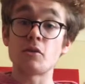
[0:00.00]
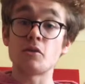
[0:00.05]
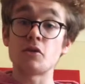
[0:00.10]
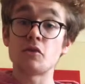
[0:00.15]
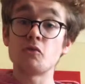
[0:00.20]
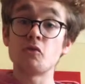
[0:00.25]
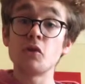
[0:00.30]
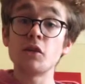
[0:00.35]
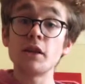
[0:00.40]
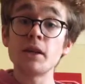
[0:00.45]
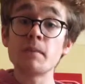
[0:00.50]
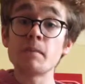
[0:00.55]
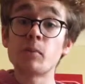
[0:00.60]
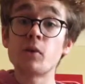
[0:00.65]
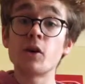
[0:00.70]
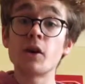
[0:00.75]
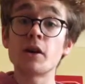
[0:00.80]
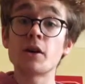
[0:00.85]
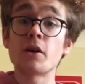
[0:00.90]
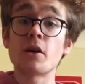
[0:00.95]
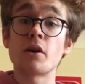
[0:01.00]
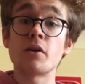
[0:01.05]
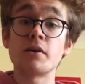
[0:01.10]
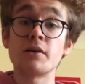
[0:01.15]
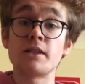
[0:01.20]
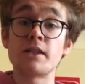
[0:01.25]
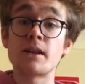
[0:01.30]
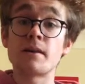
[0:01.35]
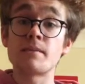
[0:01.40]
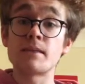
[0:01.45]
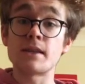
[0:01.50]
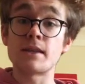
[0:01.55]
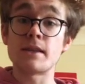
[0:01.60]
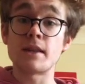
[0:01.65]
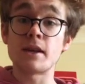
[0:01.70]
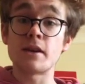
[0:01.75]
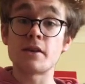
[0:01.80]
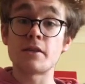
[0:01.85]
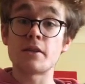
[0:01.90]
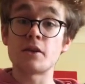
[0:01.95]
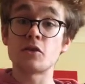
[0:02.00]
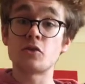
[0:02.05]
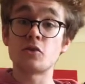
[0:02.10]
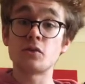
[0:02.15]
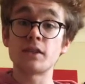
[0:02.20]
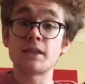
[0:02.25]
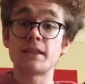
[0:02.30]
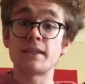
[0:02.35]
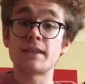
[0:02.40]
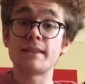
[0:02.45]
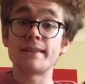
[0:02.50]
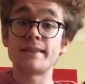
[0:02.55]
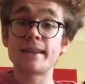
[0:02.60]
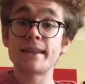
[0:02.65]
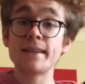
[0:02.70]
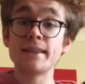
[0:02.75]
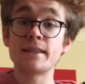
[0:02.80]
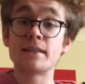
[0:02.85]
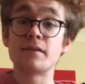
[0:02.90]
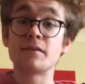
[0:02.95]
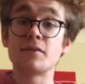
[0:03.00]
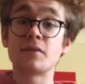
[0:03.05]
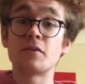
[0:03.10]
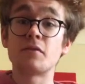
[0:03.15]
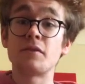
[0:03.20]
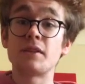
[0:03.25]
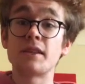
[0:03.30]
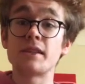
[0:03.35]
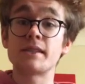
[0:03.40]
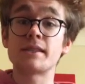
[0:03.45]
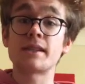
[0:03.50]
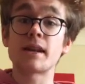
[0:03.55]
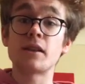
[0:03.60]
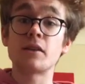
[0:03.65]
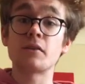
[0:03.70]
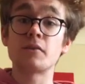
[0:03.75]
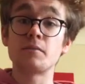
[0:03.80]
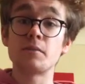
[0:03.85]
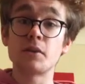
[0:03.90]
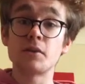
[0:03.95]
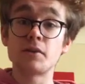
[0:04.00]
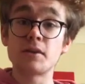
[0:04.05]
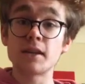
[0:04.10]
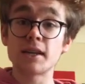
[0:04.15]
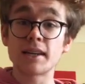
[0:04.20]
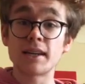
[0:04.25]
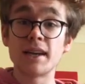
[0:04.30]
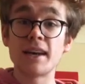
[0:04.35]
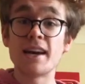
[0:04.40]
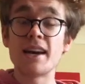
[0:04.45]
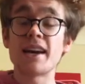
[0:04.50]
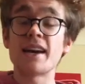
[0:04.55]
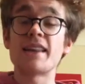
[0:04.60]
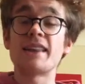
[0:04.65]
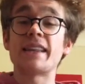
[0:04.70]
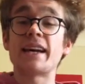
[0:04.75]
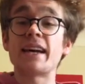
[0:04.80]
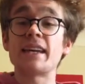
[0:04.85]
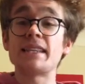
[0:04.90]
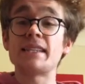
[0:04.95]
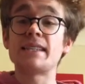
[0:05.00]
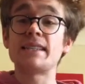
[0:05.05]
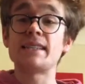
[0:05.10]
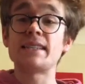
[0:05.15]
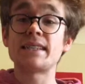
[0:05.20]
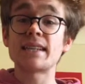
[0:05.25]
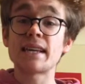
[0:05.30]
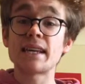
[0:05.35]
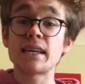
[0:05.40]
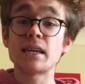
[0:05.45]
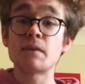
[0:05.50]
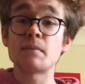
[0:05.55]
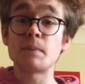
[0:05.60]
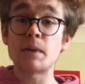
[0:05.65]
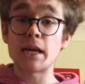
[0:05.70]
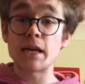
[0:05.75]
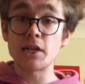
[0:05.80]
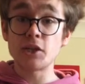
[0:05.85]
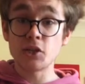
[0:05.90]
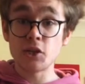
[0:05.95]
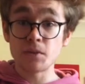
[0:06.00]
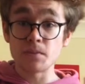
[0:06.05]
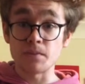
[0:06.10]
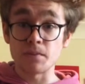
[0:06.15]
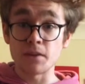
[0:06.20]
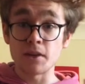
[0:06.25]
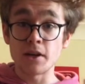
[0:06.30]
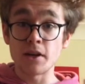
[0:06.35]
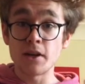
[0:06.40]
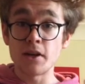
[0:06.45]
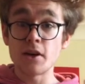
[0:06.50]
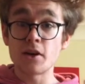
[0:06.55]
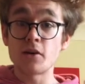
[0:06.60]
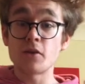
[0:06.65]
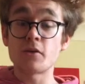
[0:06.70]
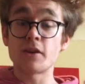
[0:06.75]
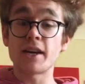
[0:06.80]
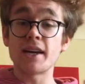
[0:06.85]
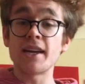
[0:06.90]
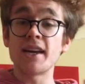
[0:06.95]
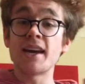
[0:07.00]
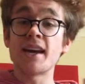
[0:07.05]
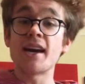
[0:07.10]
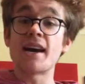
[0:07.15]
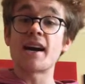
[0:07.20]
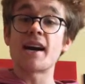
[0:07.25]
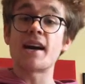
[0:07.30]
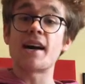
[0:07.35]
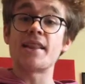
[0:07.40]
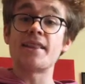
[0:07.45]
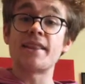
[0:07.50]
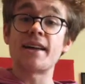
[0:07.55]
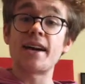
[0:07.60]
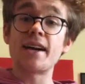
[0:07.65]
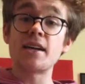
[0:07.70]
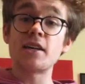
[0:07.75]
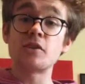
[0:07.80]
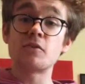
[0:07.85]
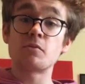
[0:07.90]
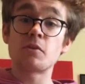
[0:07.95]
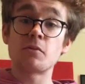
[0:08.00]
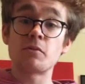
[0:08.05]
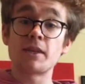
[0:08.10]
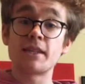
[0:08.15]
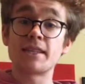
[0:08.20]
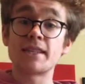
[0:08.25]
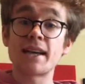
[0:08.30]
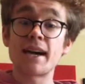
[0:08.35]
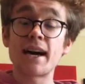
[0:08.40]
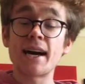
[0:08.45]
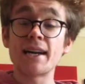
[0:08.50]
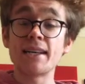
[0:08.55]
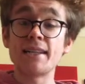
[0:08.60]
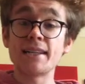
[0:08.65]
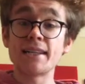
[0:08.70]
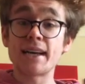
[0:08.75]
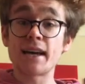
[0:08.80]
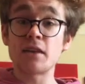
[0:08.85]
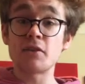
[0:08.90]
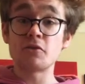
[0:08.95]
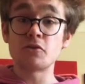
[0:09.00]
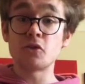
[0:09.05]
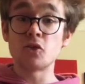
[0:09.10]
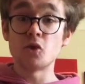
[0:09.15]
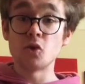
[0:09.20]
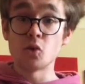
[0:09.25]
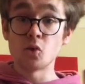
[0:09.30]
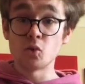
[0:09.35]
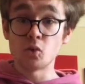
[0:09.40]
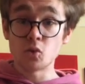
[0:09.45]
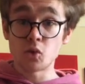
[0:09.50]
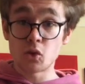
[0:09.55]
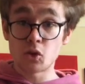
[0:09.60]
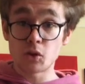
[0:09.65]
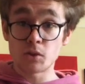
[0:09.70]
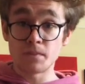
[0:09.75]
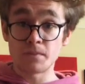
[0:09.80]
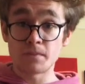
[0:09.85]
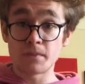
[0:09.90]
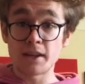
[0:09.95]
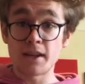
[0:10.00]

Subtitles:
there's a really important concept in there that's really distinctive of this style of music, and that is syncopation. Okay, and that is where we tie together the notes